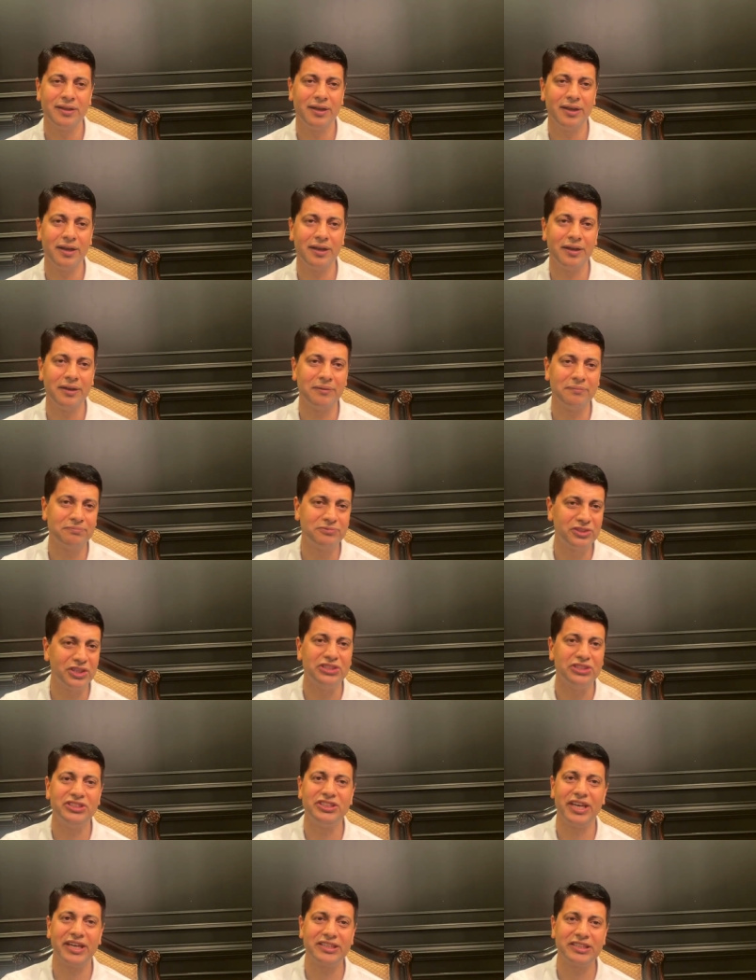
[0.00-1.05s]
uh,
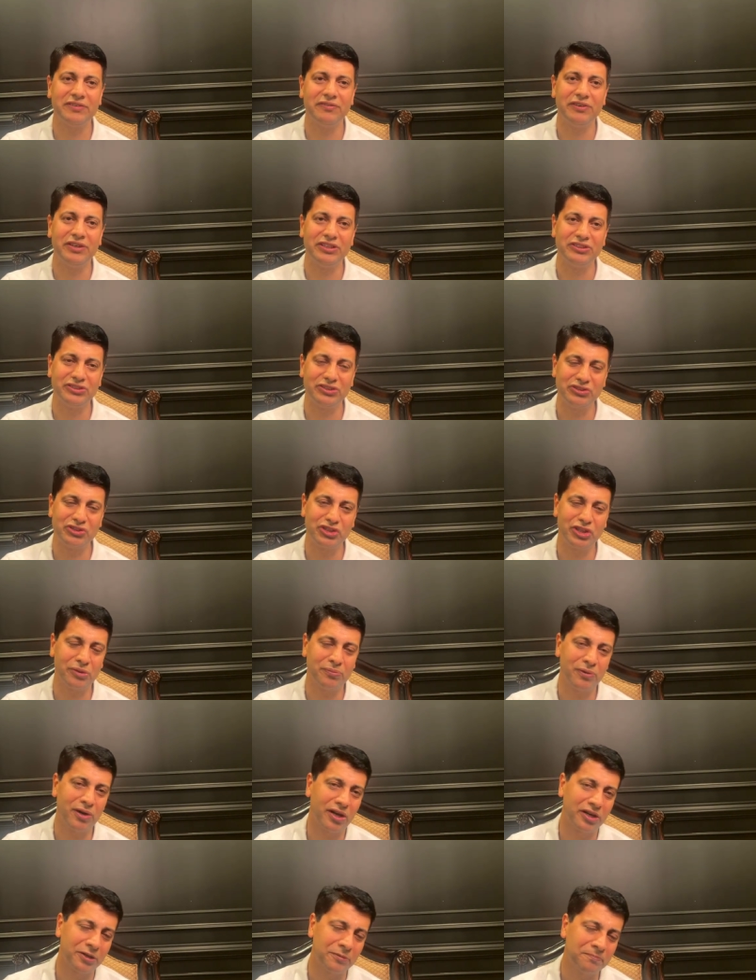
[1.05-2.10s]
changing activities into your
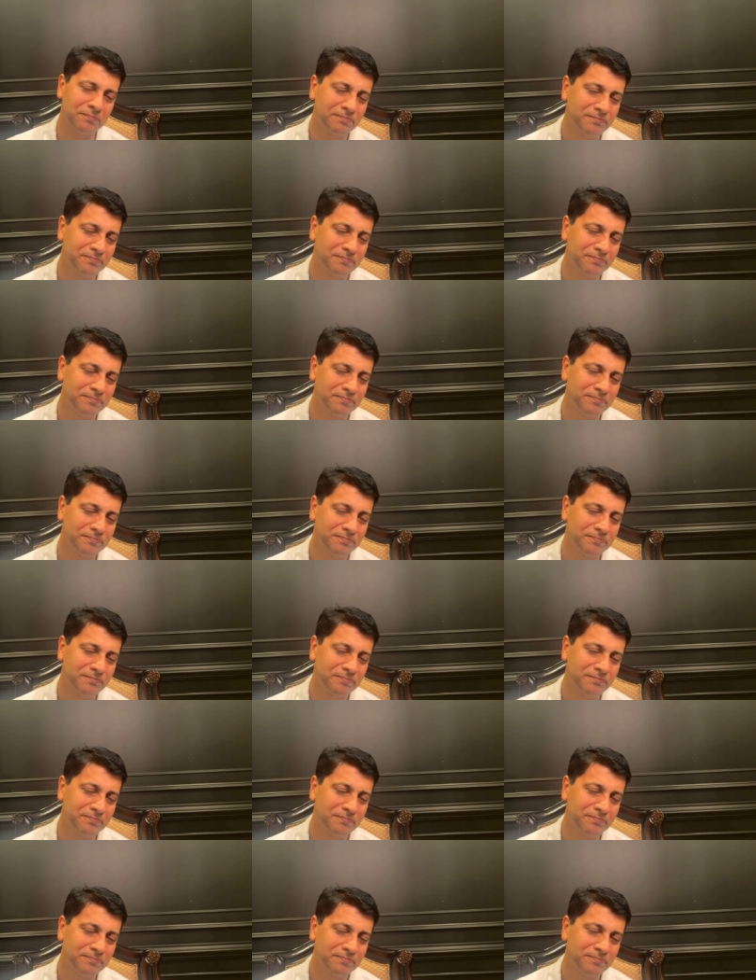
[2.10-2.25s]
body.